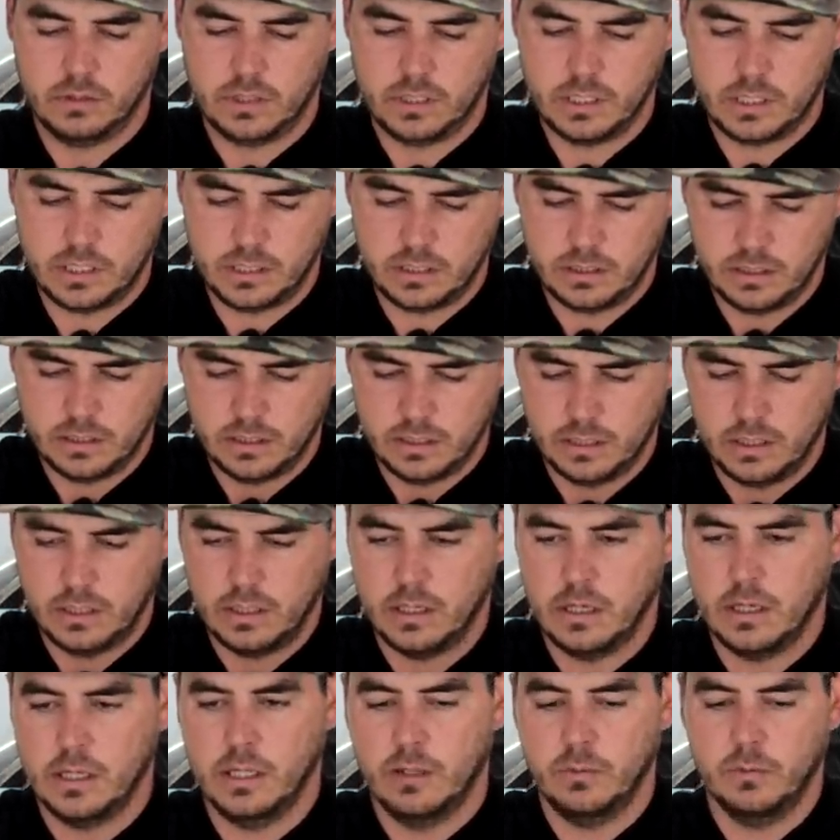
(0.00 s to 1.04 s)
Okay,
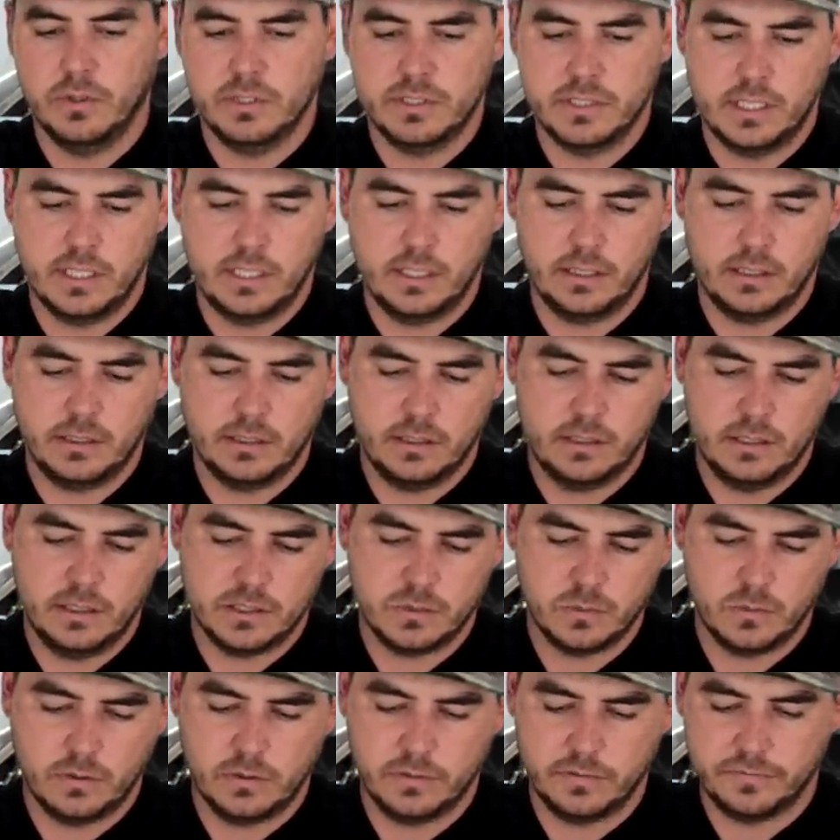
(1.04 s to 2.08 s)
and then we'll take
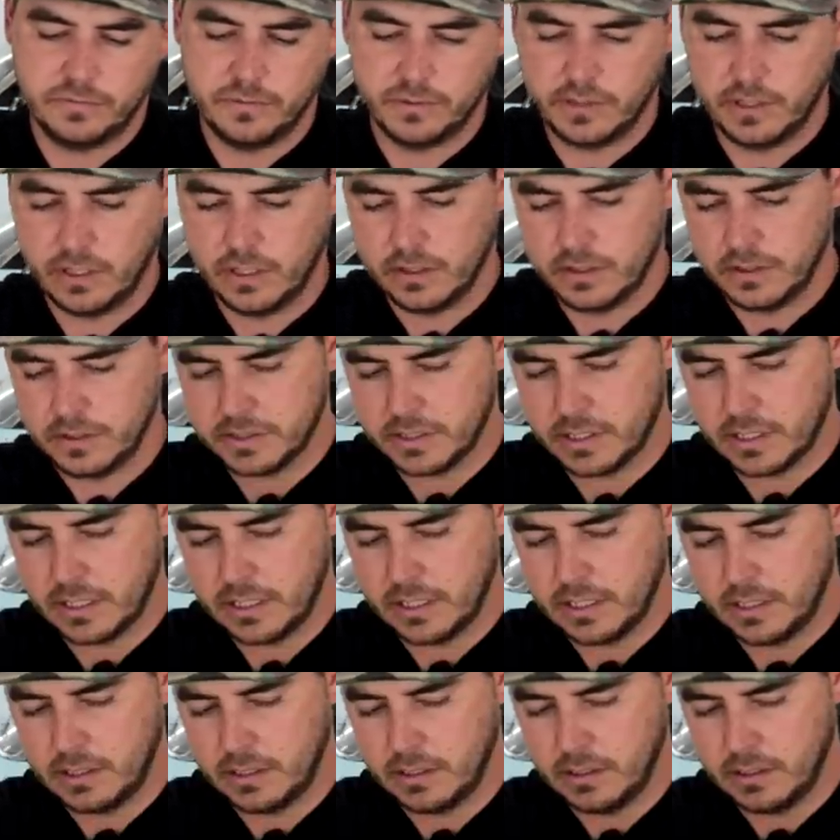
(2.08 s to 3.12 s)
this one for the other
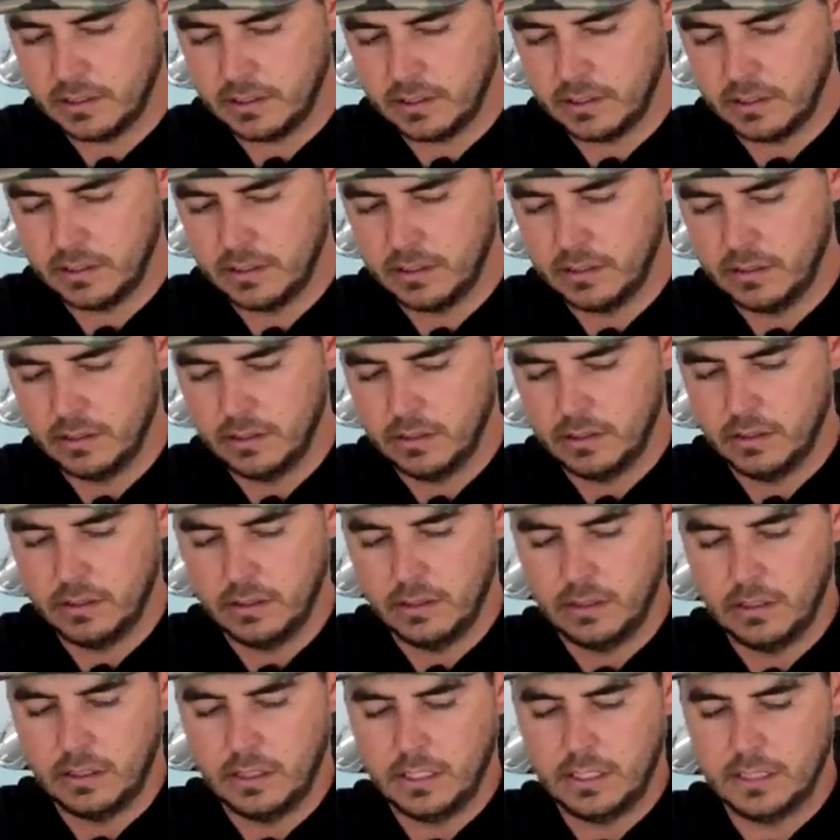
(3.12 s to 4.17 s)
side
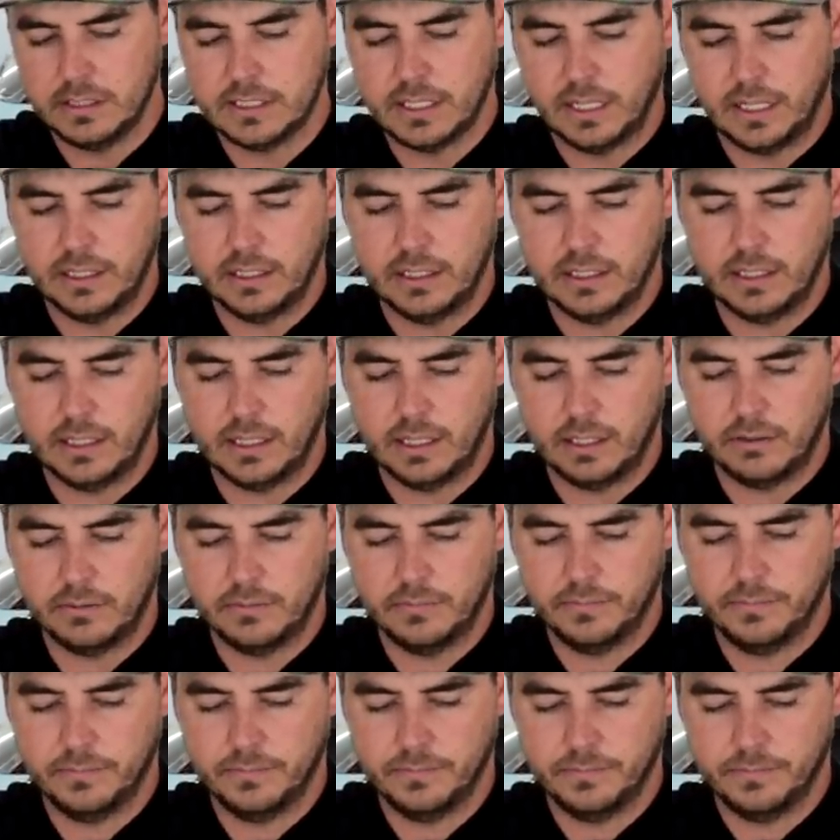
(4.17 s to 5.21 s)
and tighten it down.